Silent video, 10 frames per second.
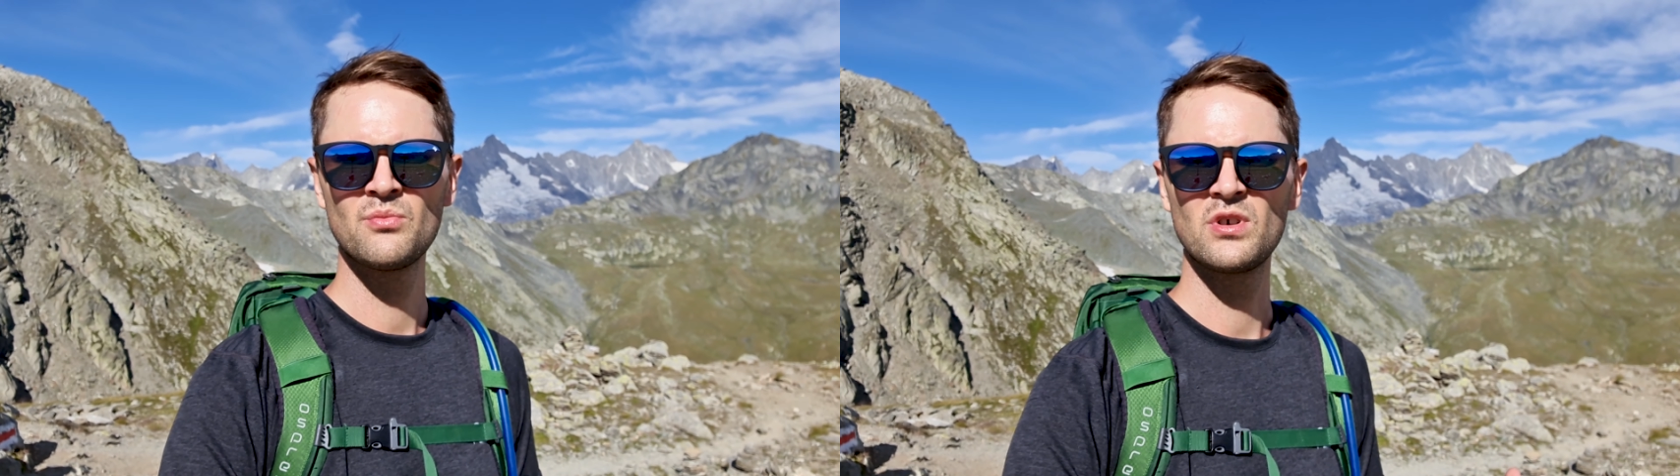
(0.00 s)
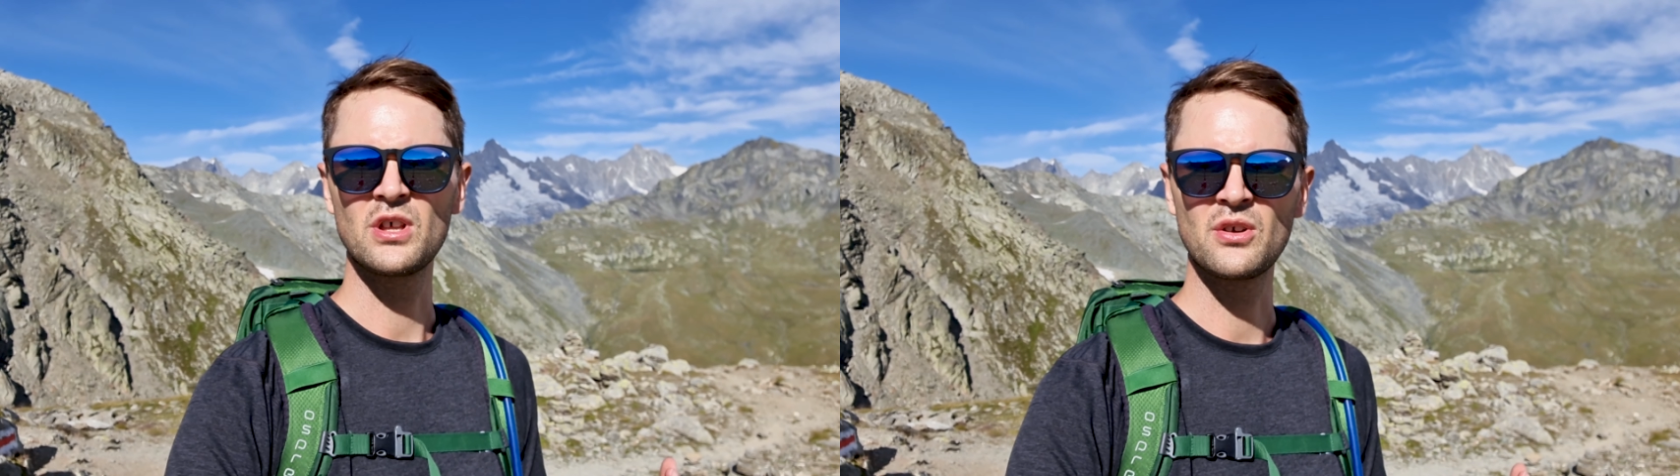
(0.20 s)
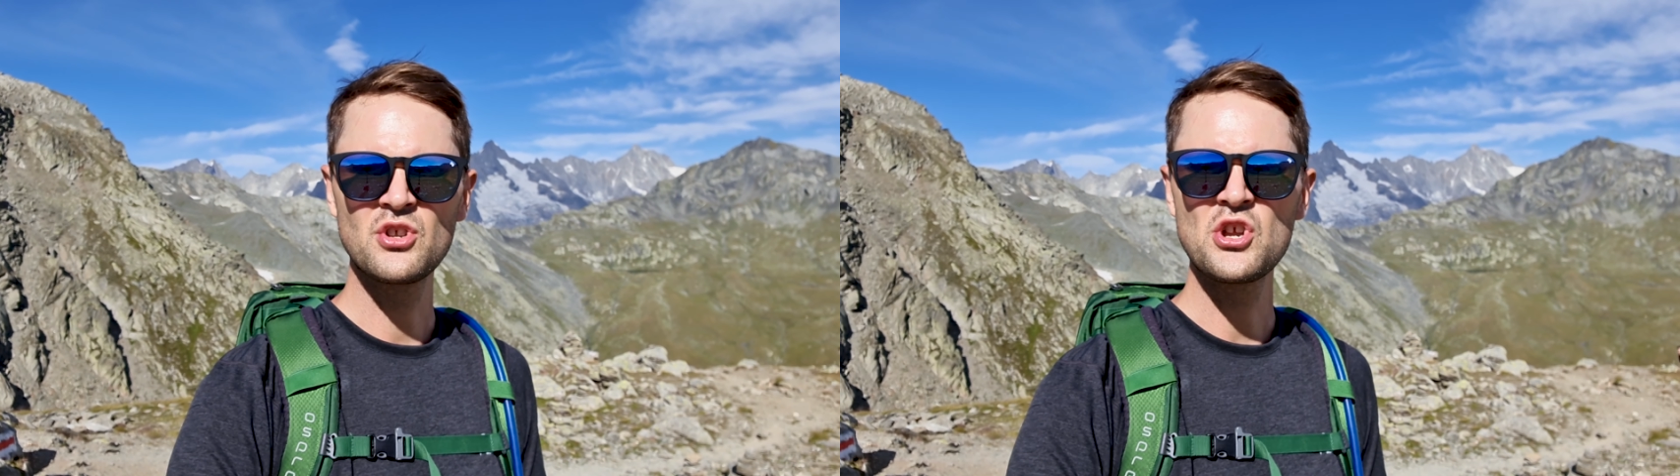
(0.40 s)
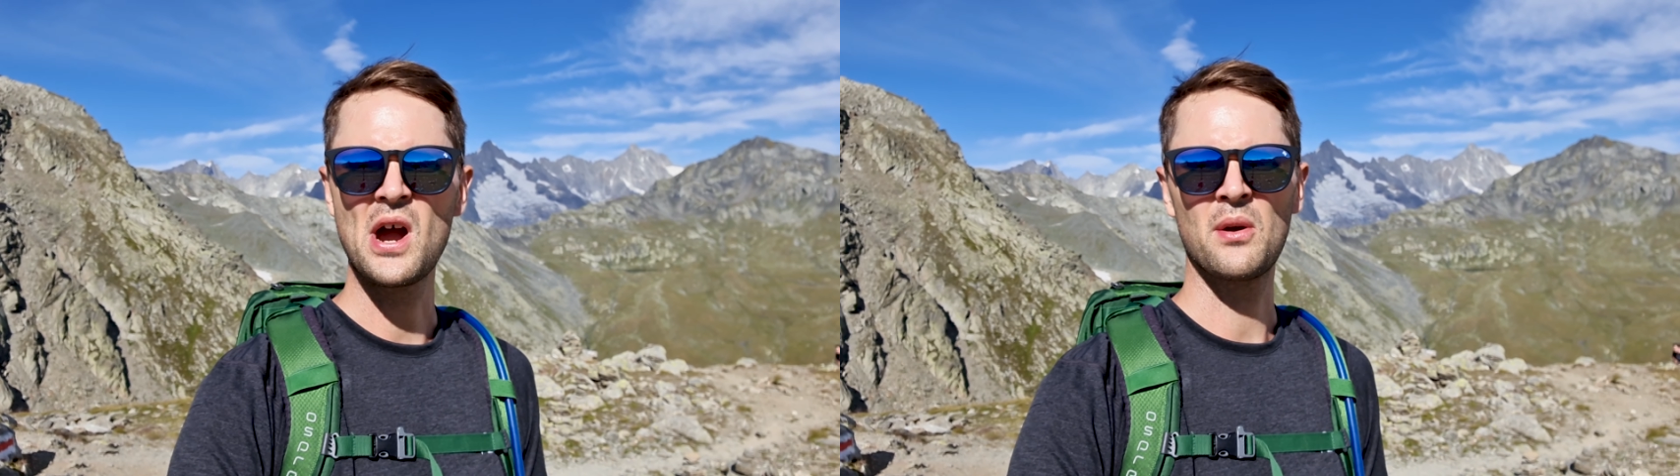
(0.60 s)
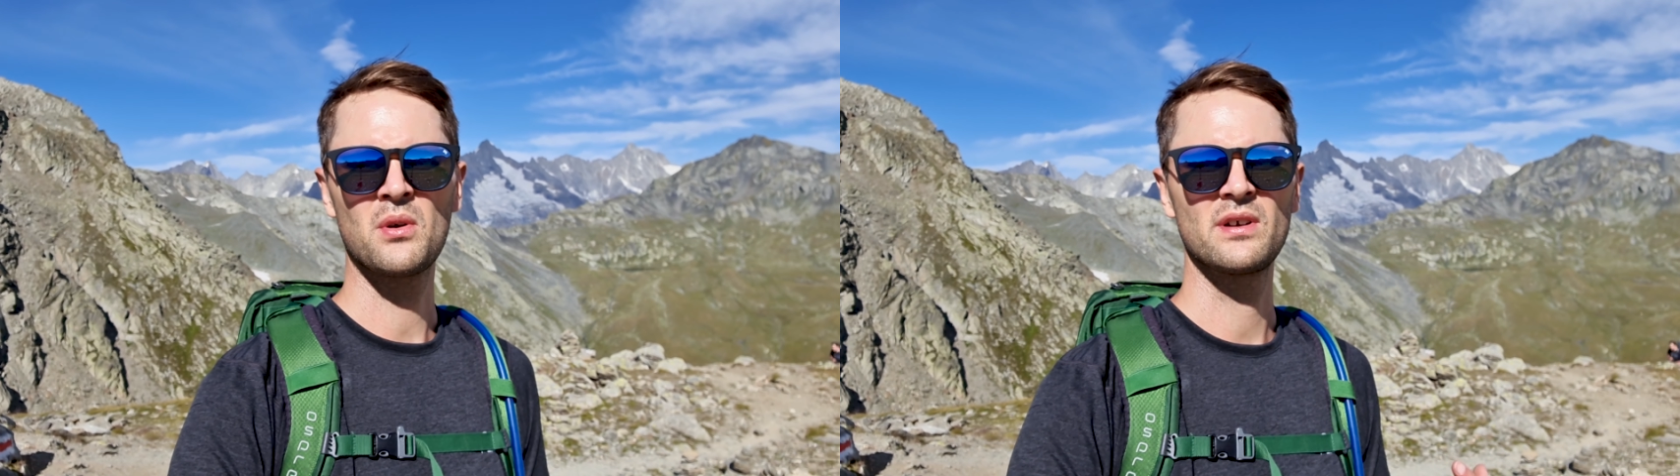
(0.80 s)
with a good
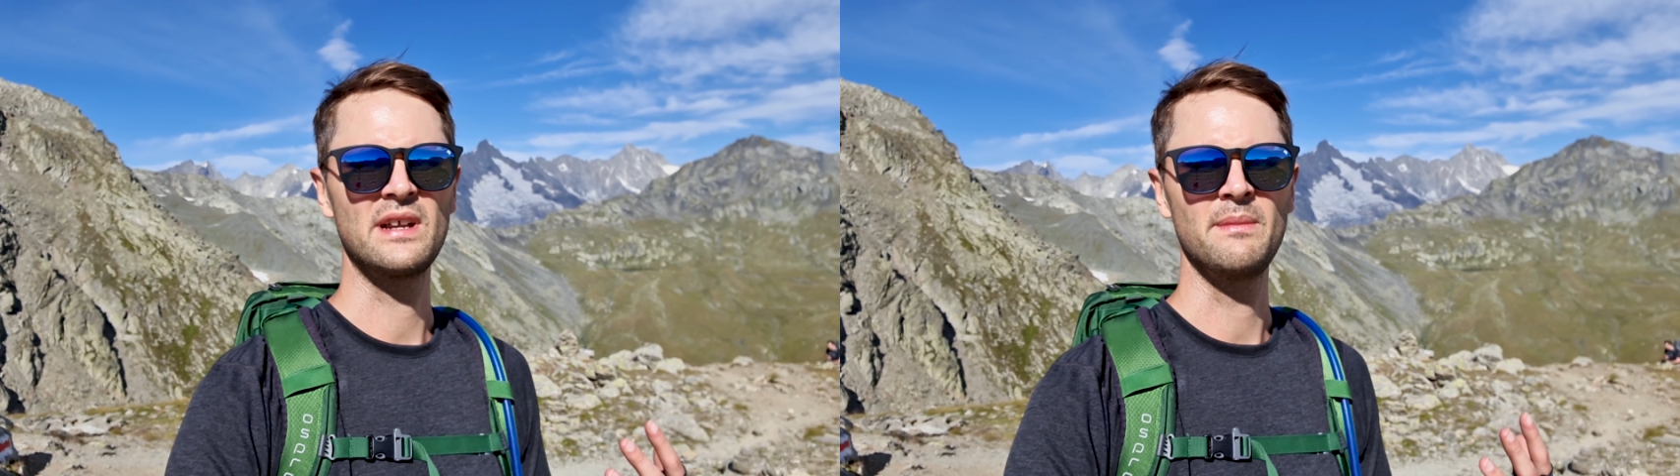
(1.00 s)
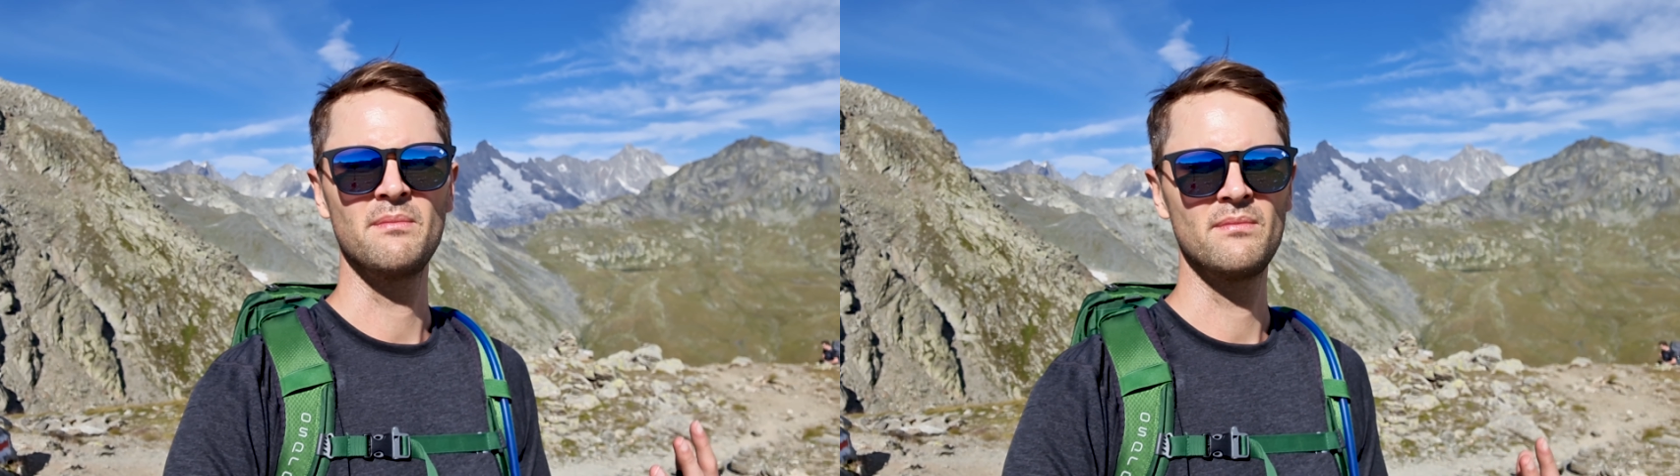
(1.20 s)
shower, a